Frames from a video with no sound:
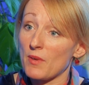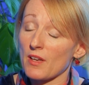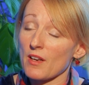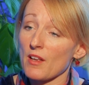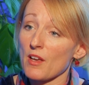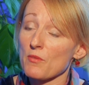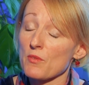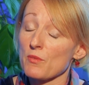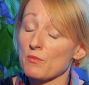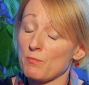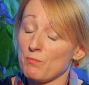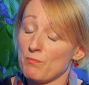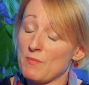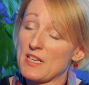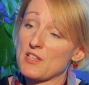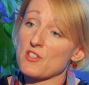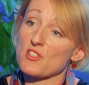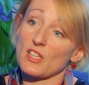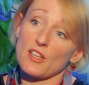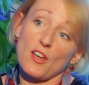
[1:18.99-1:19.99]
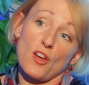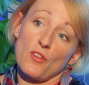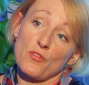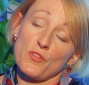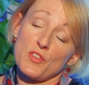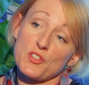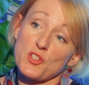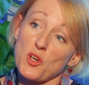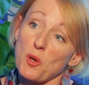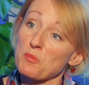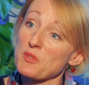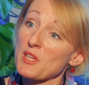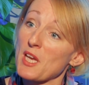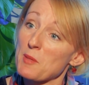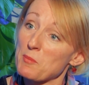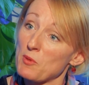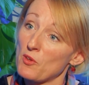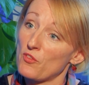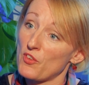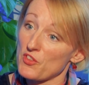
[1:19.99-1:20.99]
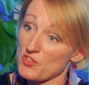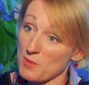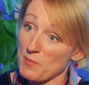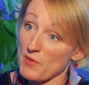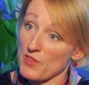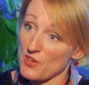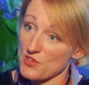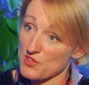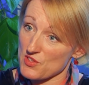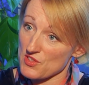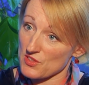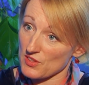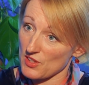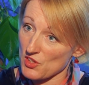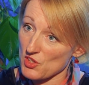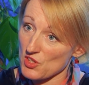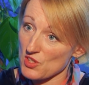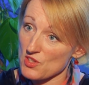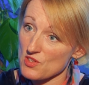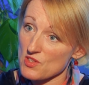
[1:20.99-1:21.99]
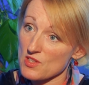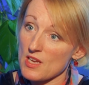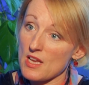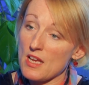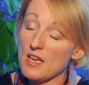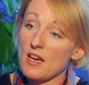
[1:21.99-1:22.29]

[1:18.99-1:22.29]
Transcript: And I managed to get on the top table for some of those discussions,